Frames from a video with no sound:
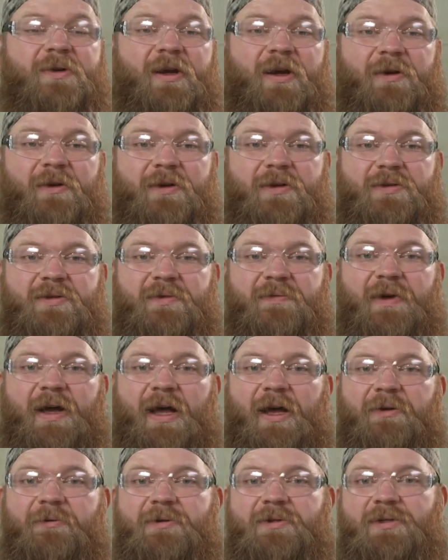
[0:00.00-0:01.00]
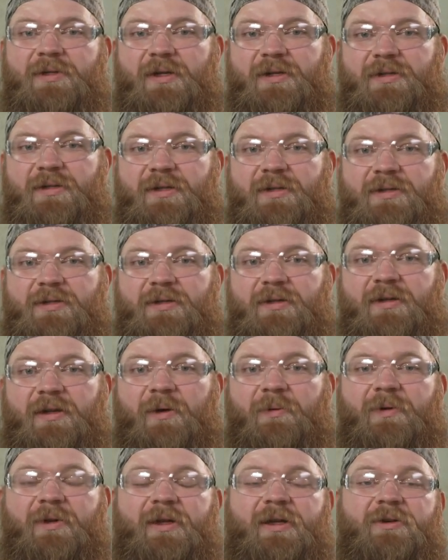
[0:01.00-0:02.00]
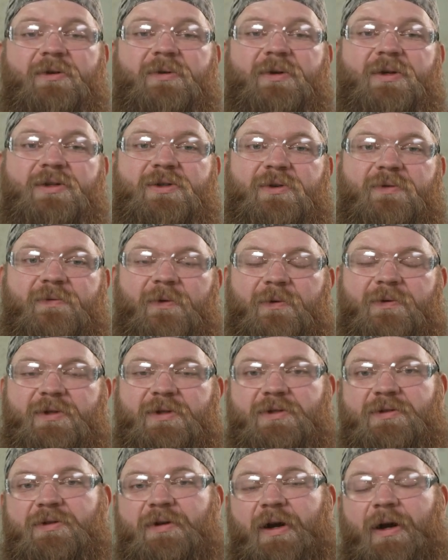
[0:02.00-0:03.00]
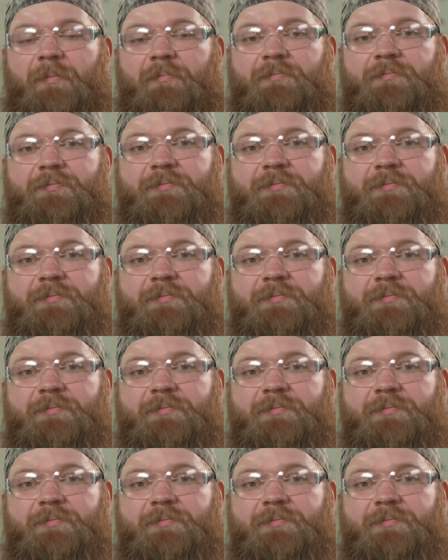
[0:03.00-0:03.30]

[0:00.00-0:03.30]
are areas of high resistance that will increase your voltage drop.